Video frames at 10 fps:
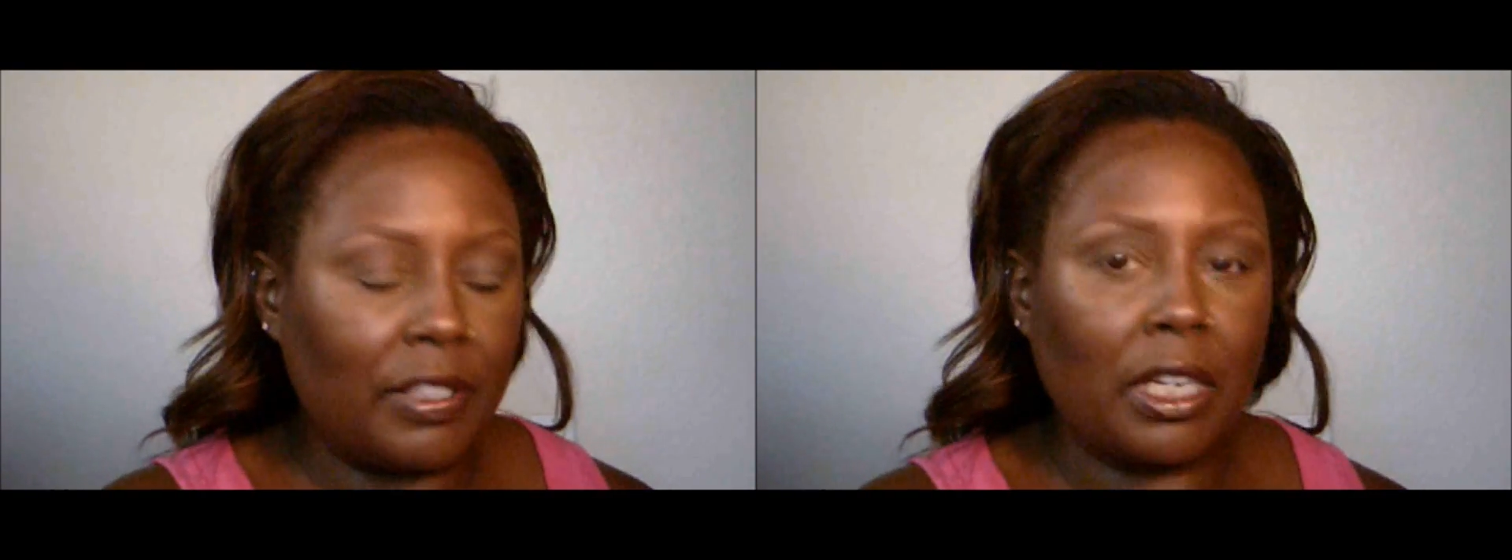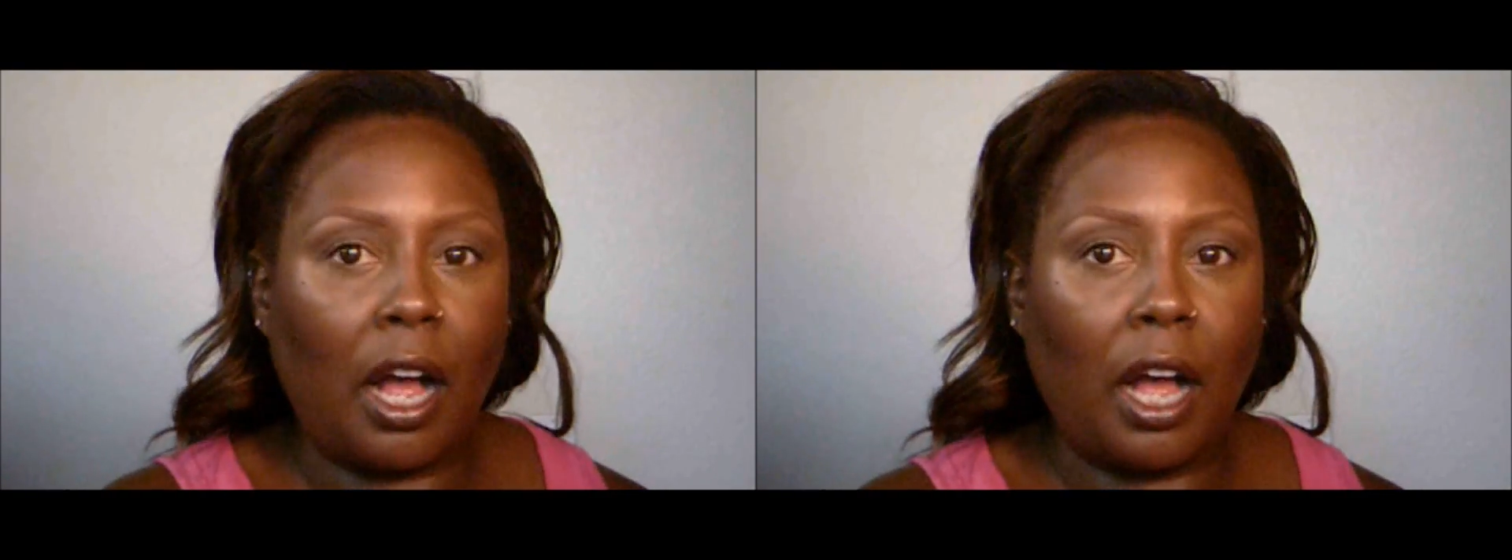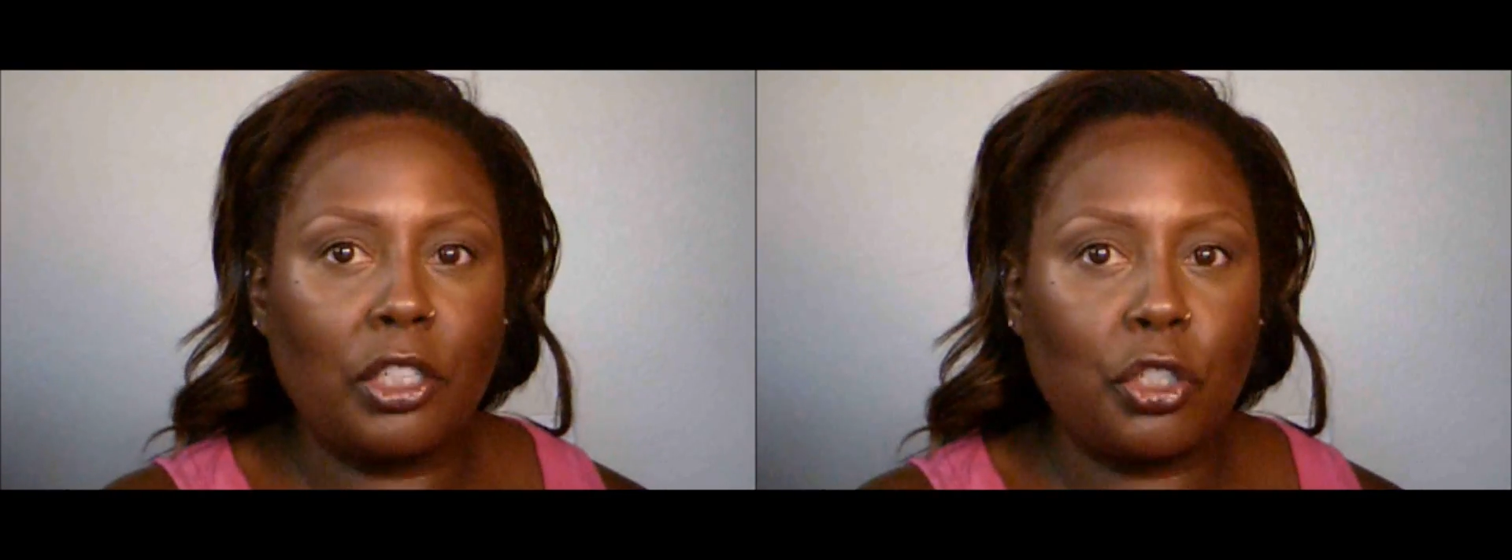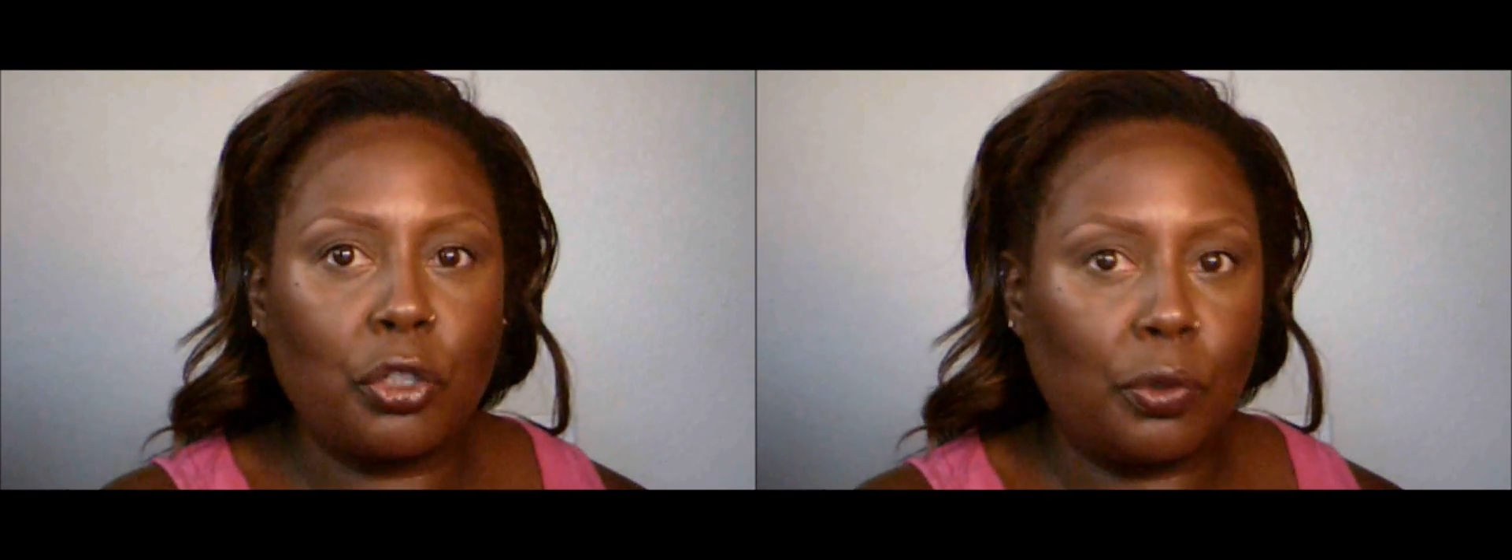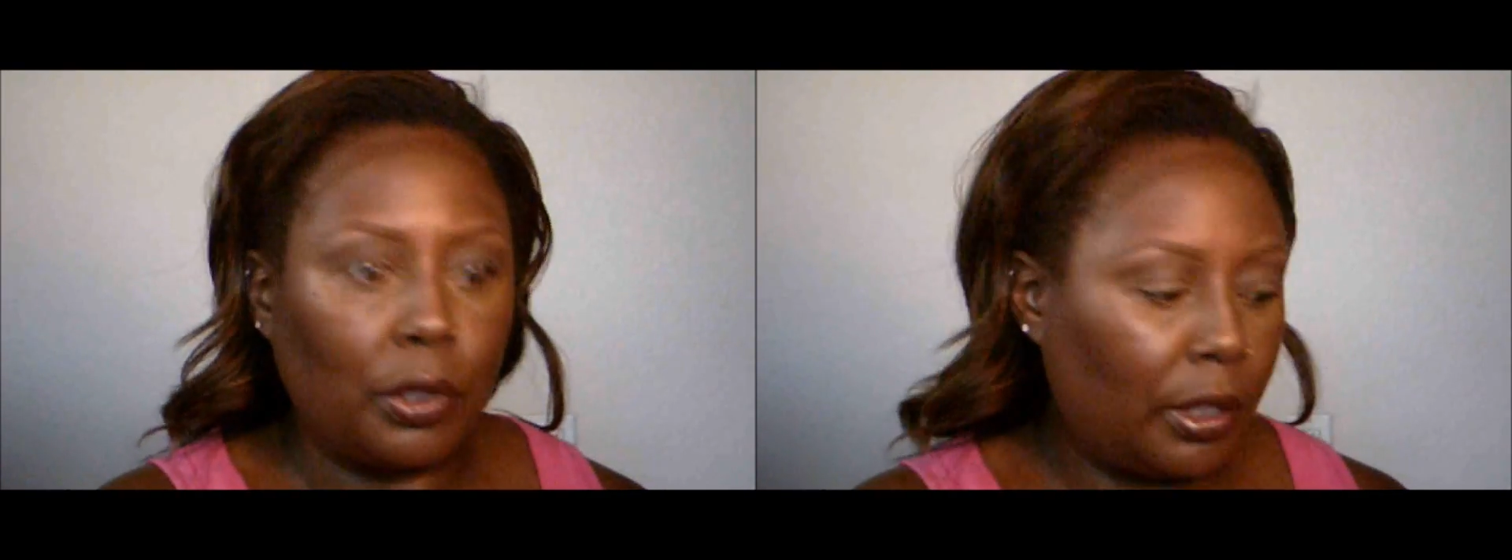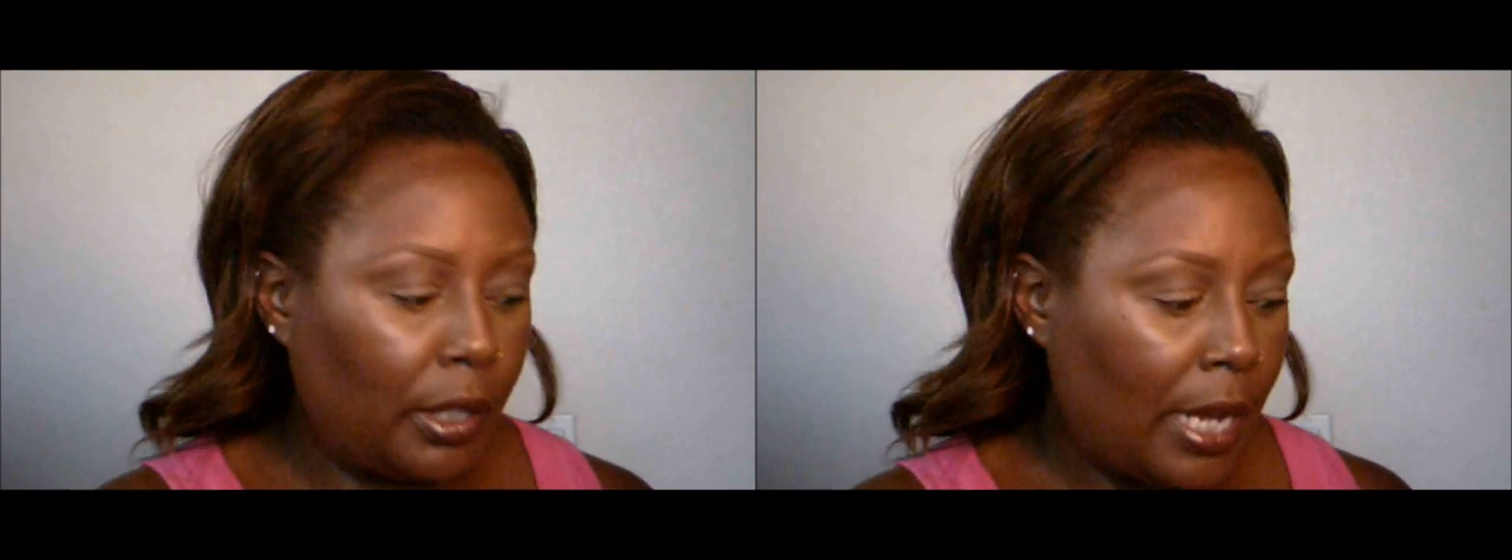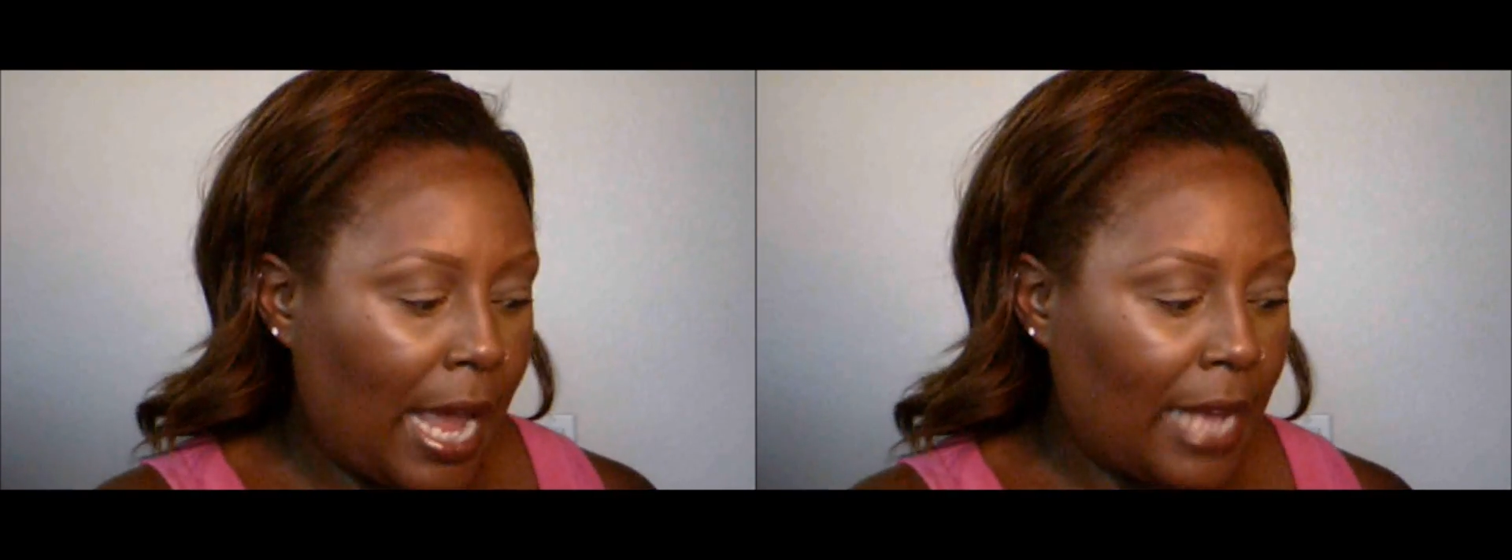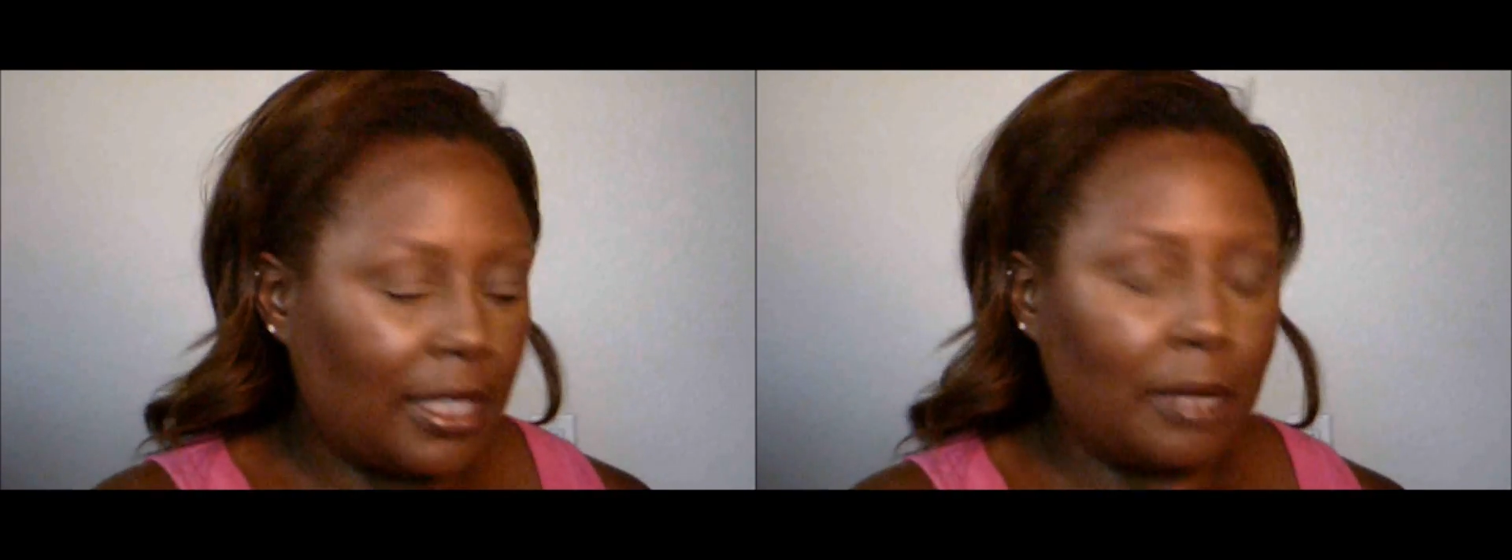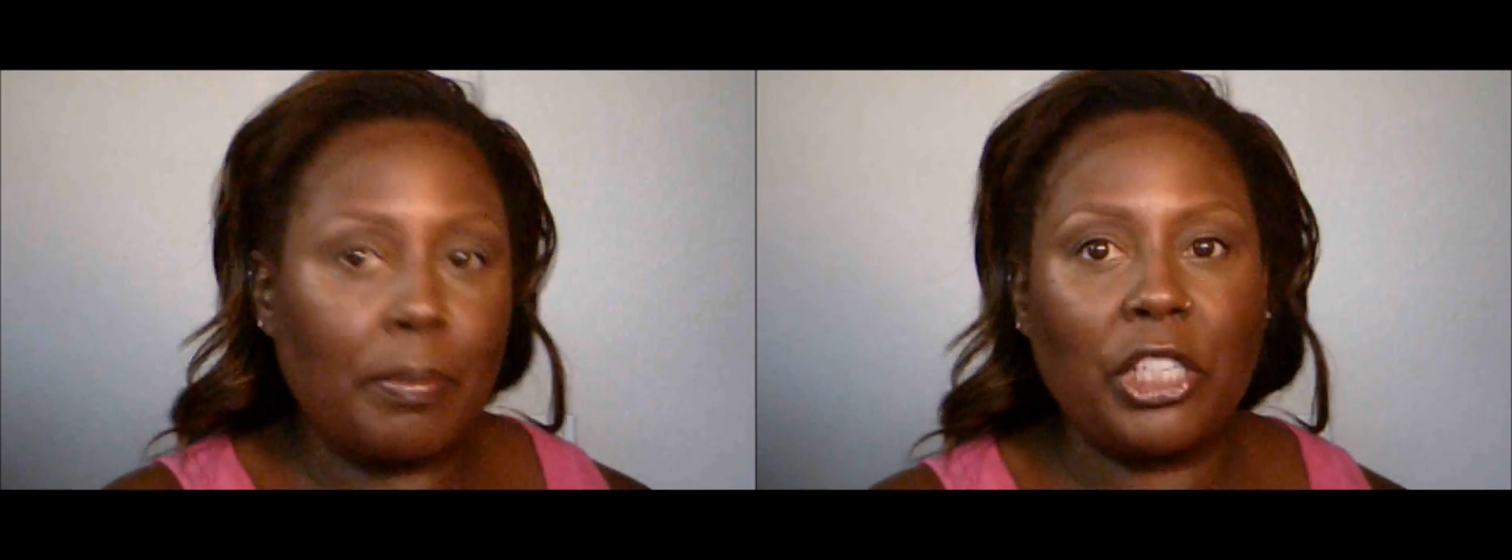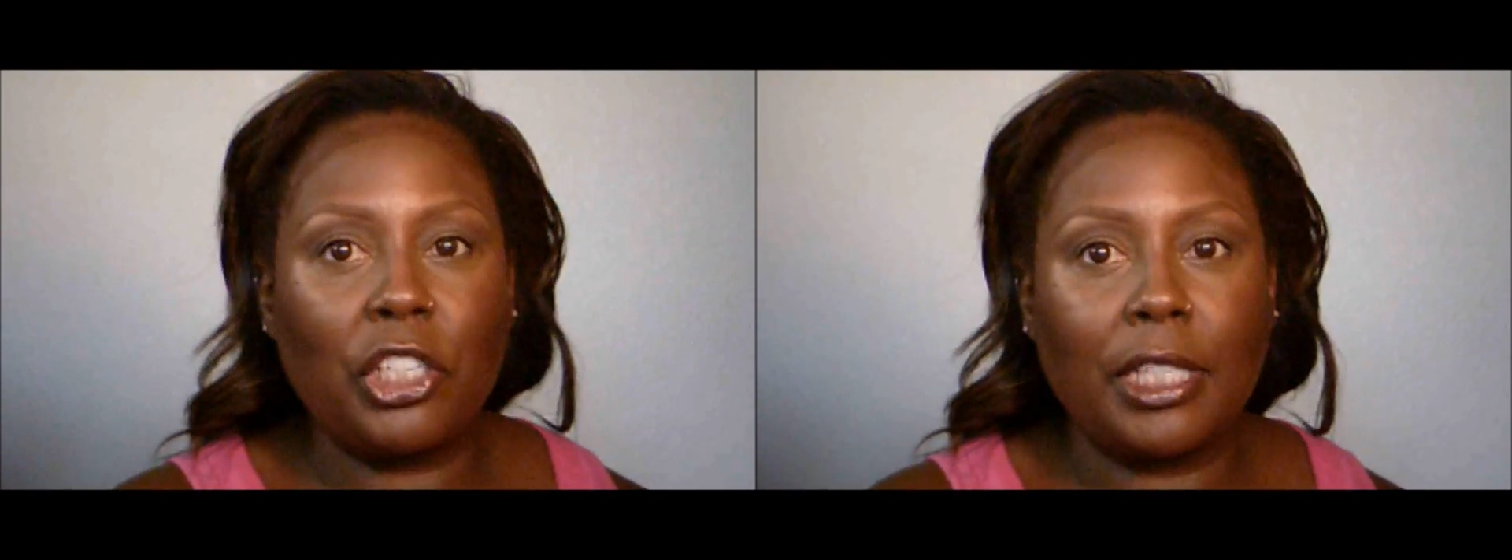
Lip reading: contour as much as